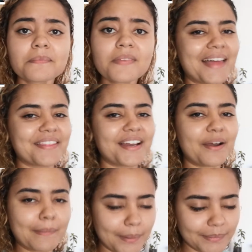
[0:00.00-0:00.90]
And then
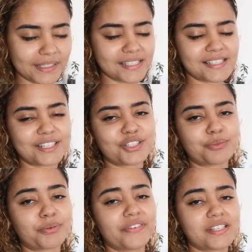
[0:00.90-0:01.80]
I remember listening to
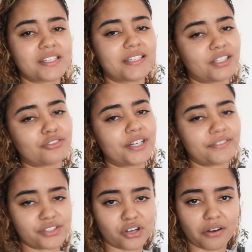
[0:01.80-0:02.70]
Professor Neil
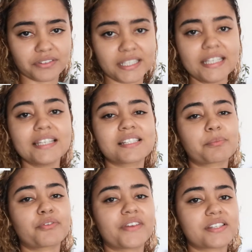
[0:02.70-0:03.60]
Ravenscroft. He is a
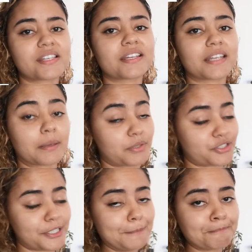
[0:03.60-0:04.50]
professor in
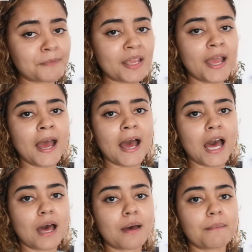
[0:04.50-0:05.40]
chemistry,
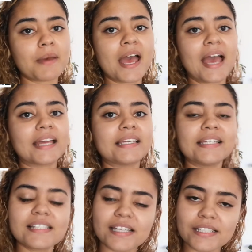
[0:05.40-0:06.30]
and
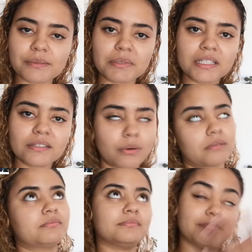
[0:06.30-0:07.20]
he said to me,
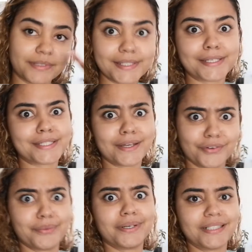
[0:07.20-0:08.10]
well, he said to
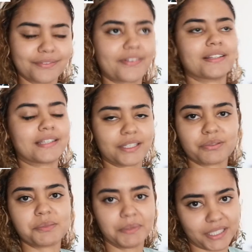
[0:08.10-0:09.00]
everyone, I felt like he
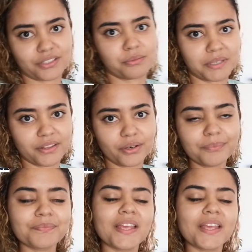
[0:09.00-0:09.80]
was speaking to me though,